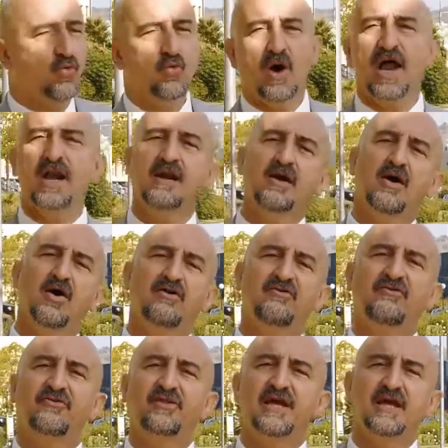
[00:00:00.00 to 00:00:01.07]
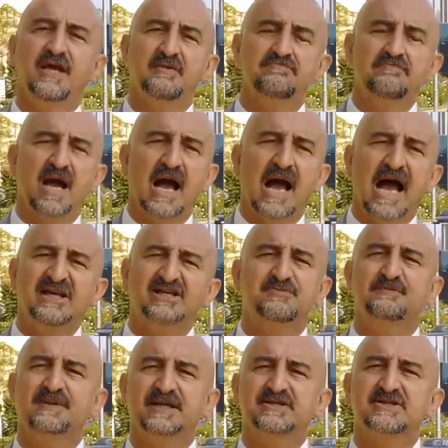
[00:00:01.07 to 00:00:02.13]
one of the
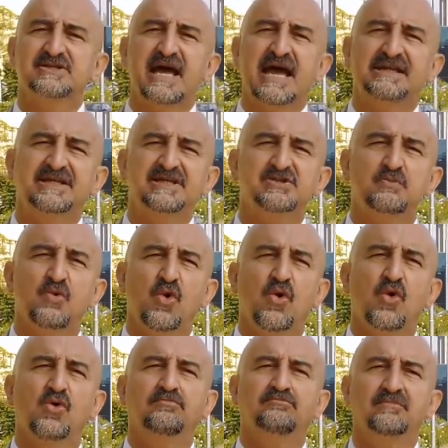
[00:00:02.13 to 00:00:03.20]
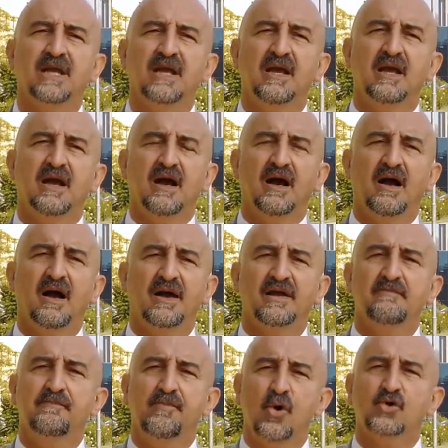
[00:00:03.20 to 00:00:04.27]
aspects that is more
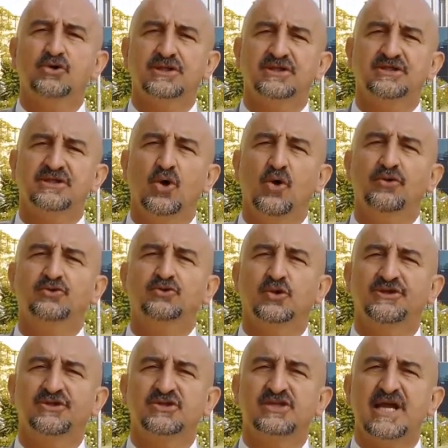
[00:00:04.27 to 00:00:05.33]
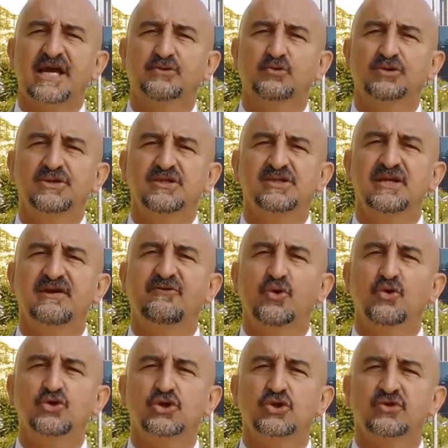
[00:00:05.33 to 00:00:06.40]
important in order to understand what is the
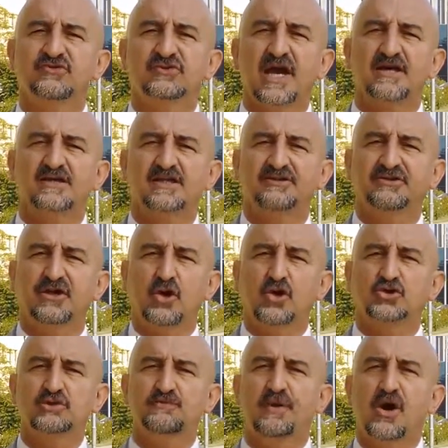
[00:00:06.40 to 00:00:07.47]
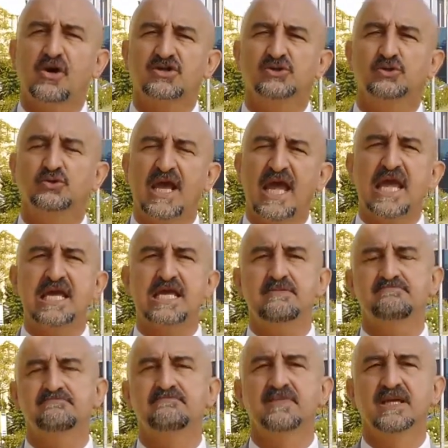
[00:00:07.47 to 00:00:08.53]
evolution of science and technology parks today
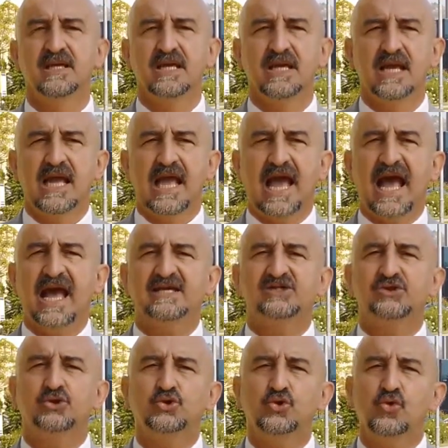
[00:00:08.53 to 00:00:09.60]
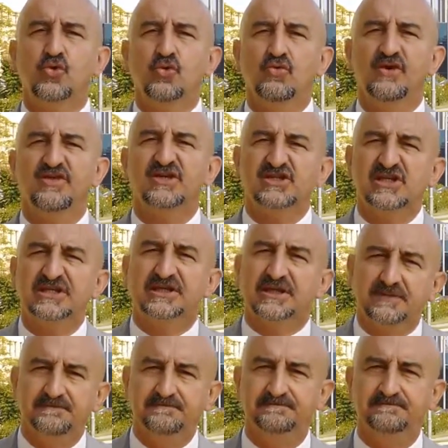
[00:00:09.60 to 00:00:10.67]
has to do with the city.